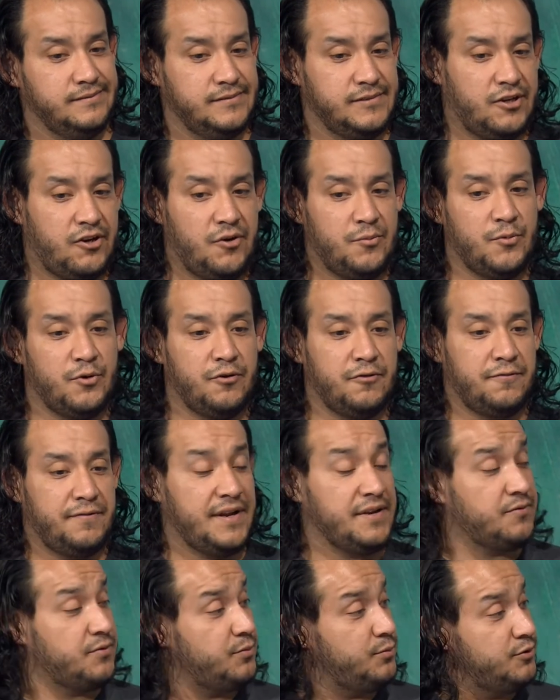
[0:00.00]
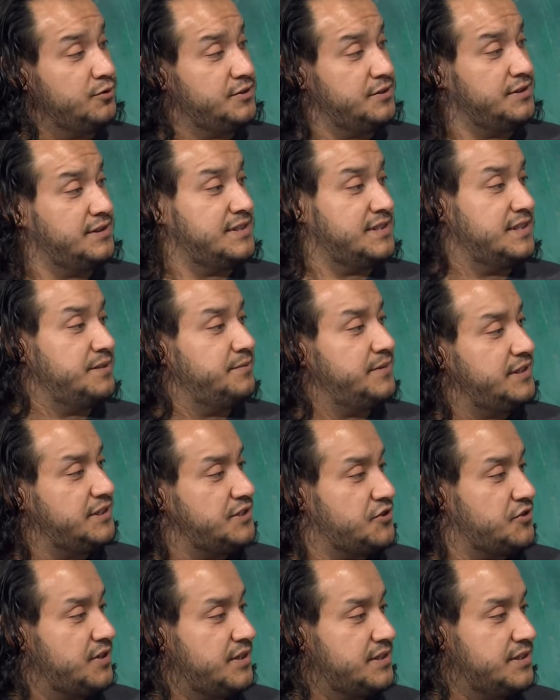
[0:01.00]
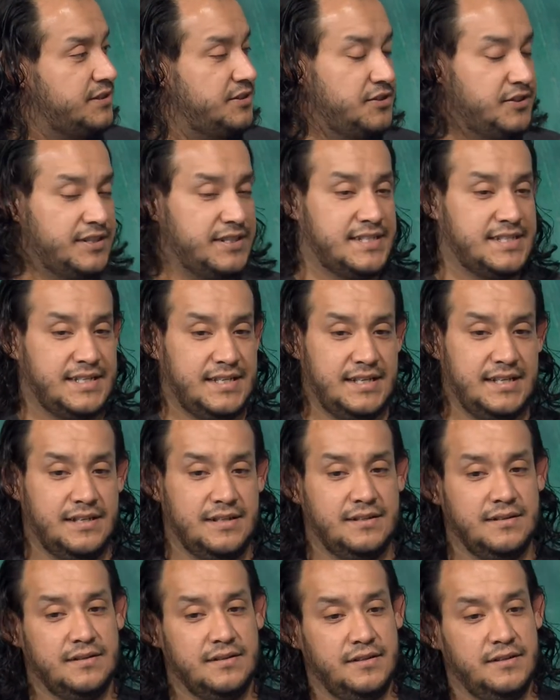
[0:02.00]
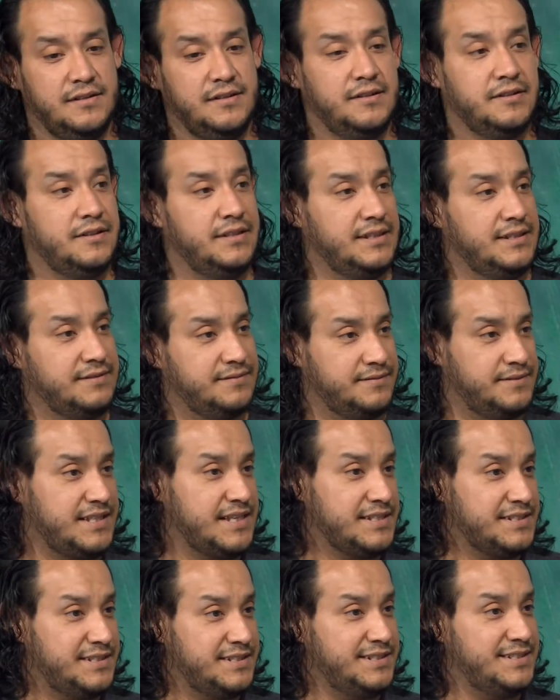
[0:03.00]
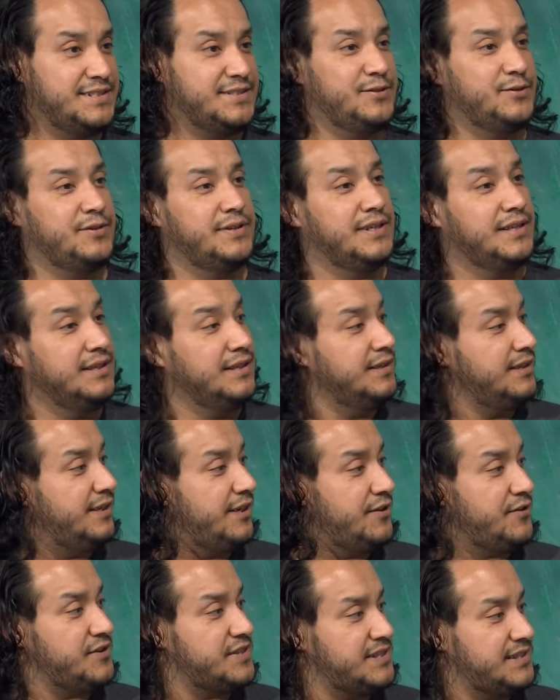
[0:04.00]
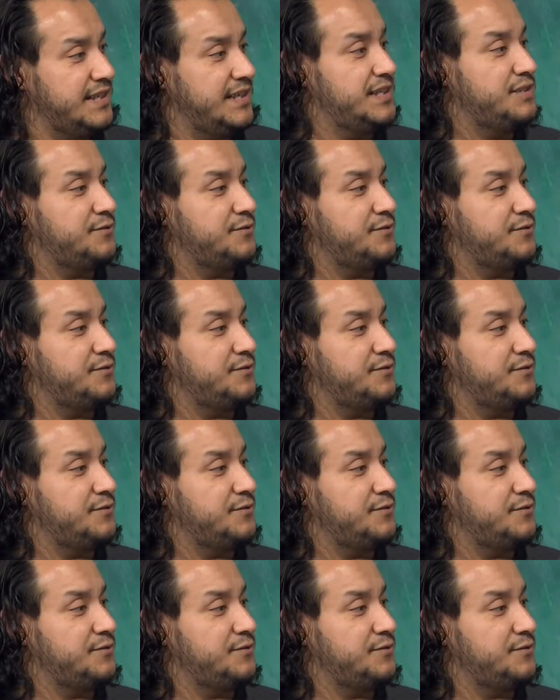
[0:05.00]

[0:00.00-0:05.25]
are more favorable to this administration, you could say, you know, like Texas or other states,